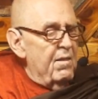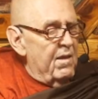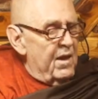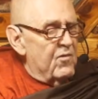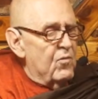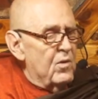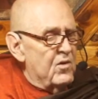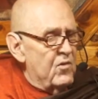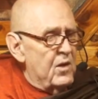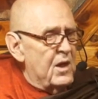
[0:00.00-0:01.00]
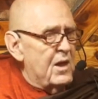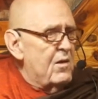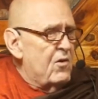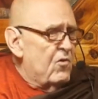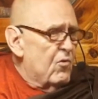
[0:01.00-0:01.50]
That's what you need
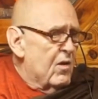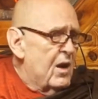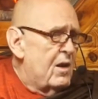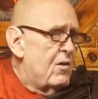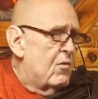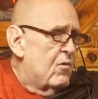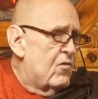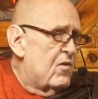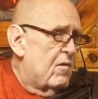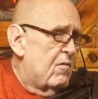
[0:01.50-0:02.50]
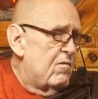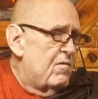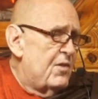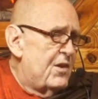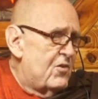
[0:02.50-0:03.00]
to train yourself
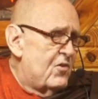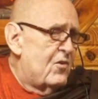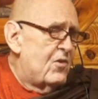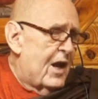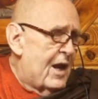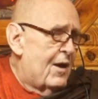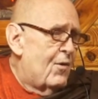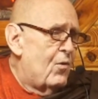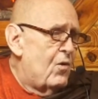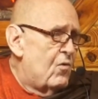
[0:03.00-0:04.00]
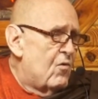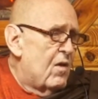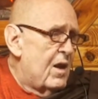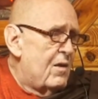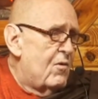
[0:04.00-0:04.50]
this is how you
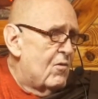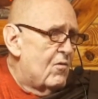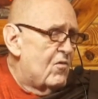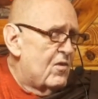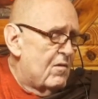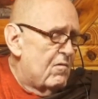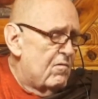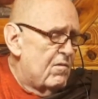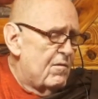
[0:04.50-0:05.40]
train yourself.